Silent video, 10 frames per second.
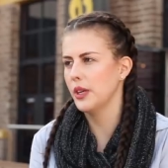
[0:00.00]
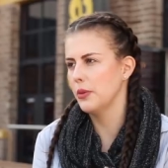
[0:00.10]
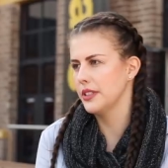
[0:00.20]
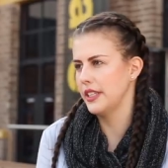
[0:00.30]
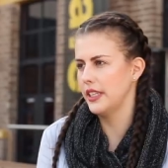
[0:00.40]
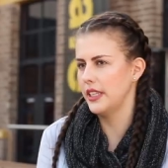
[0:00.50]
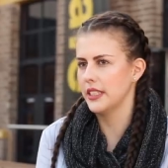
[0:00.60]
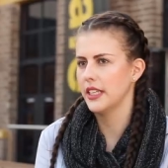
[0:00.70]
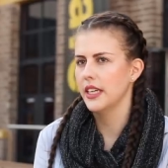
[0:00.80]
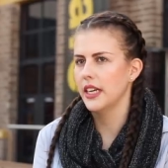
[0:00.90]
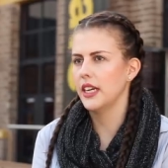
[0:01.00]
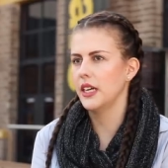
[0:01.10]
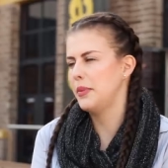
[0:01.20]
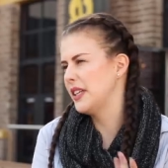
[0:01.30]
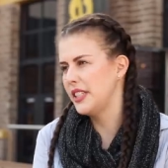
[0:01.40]
I wanted
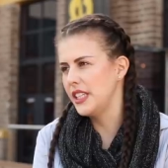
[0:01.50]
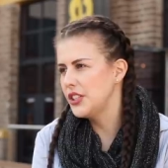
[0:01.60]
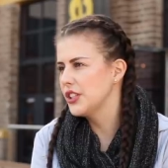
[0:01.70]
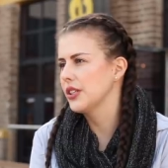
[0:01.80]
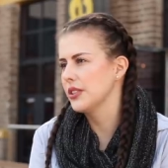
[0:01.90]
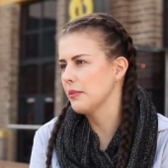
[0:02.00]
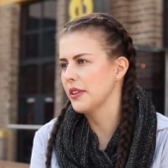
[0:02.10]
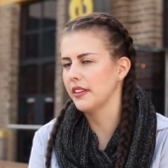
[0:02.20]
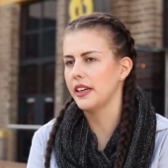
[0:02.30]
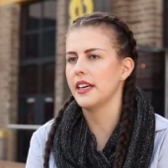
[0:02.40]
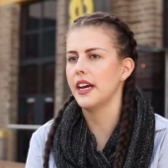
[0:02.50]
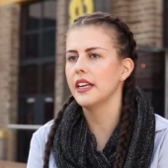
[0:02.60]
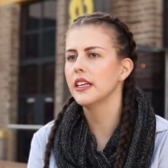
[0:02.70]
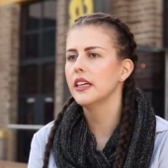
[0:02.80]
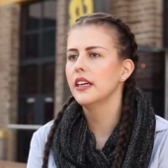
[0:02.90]
uh, be a teacher or something like that.